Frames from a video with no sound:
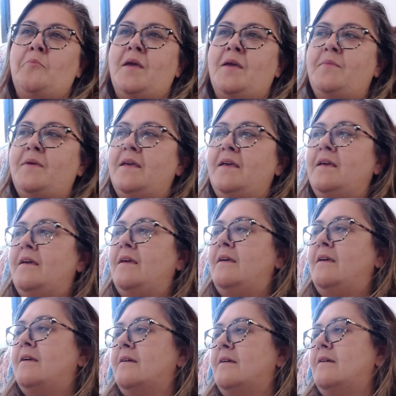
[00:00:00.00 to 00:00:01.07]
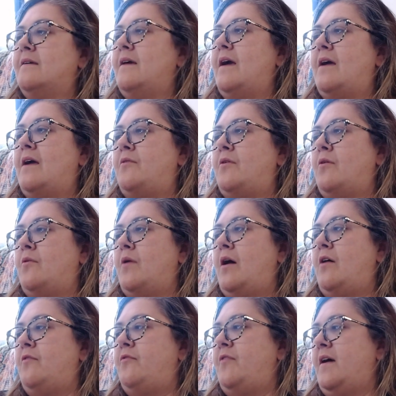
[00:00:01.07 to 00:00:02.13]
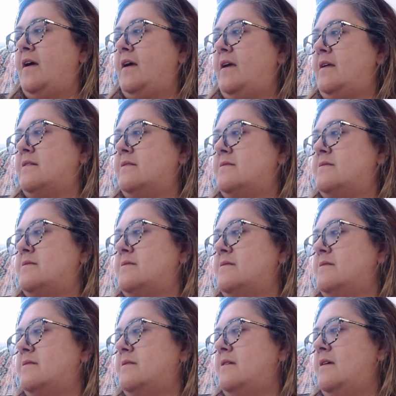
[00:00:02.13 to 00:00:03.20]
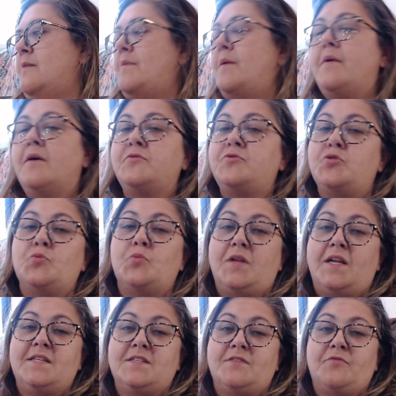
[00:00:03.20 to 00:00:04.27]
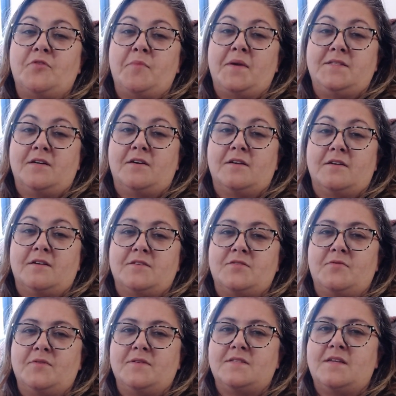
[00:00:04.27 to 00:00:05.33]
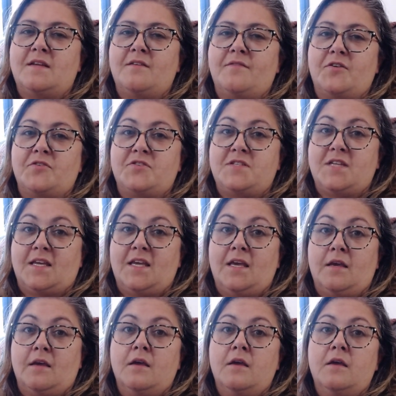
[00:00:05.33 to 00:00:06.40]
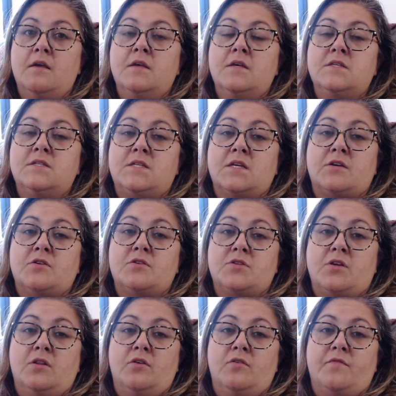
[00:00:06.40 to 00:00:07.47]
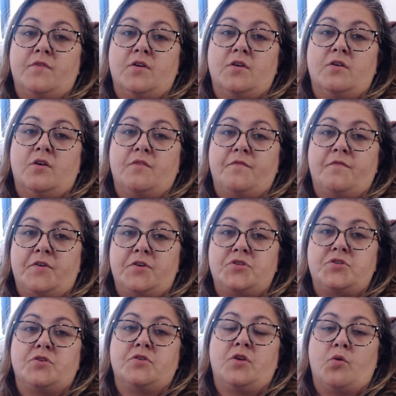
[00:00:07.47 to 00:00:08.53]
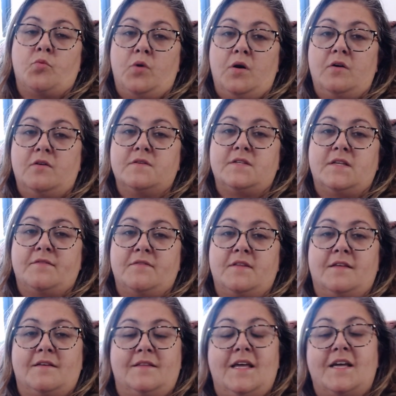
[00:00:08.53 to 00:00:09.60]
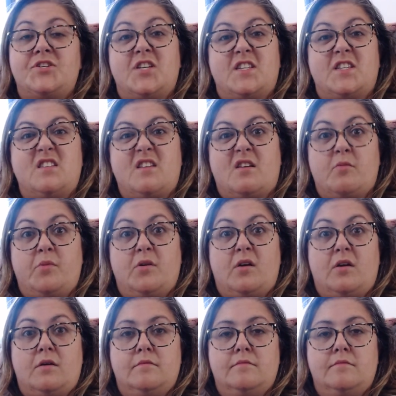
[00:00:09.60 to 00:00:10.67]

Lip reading: Maybe, I don't know, I'll do what I did for my daughter. So instead of her sticking stickers all over her furniture and her walls and everything like that, she has a sticker book.